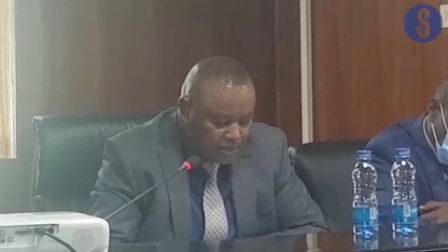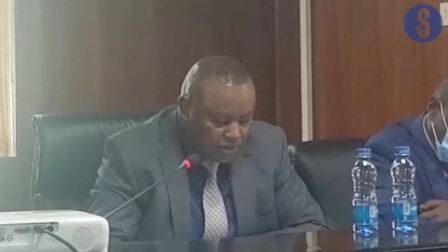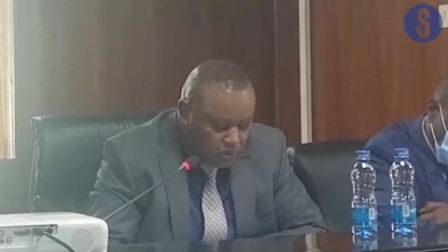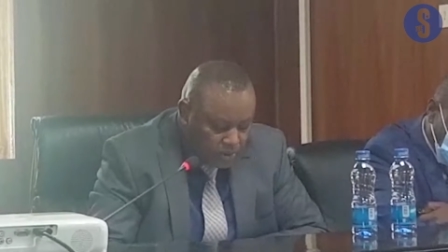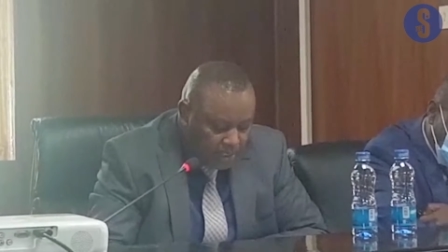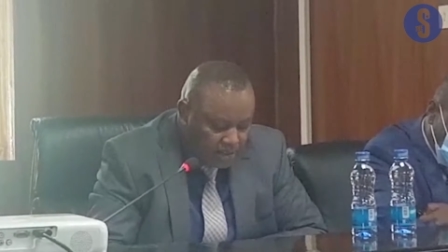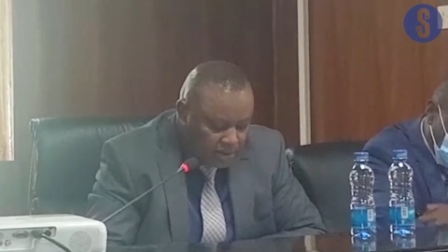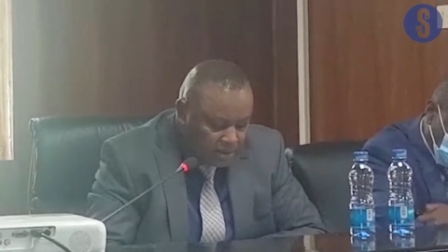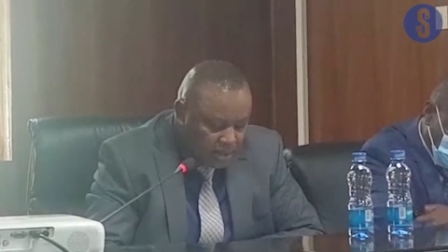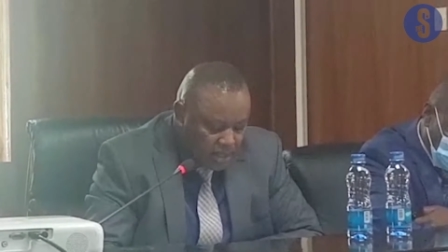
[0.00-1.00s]

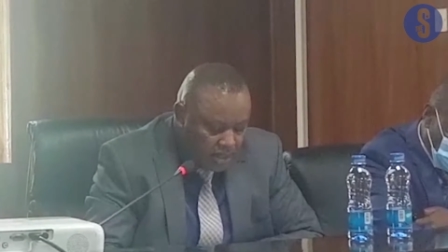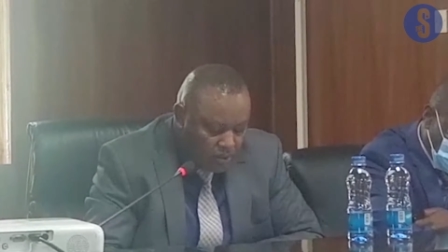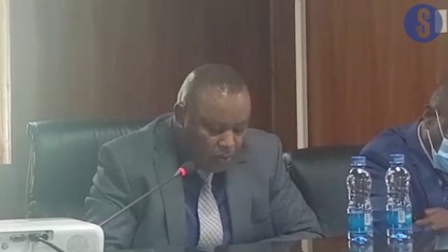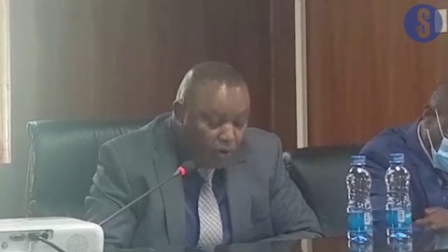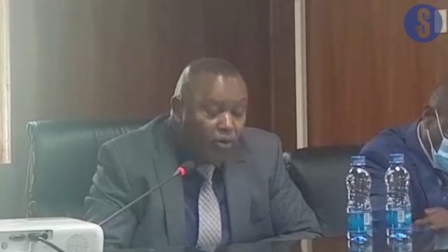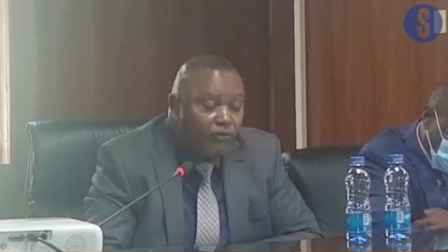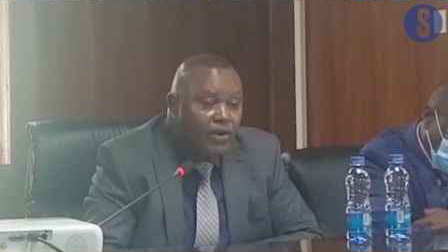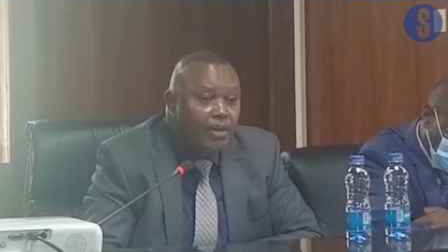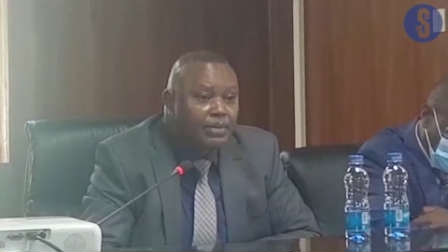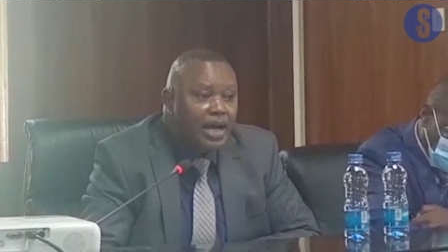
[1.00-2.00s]
soldiers were
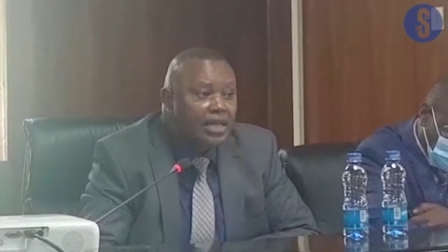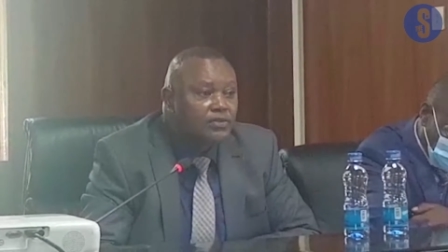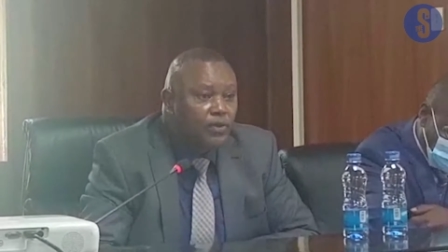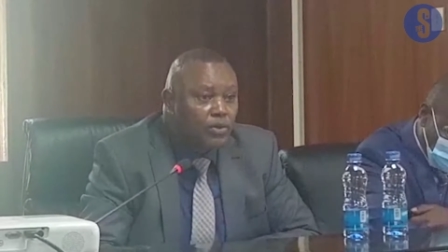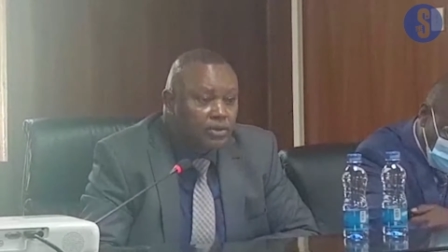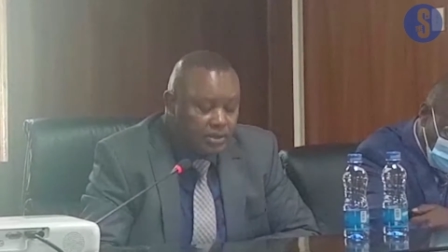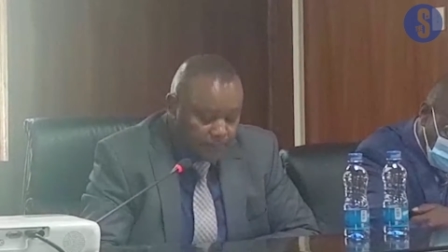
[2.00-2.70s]
confirmed as follows.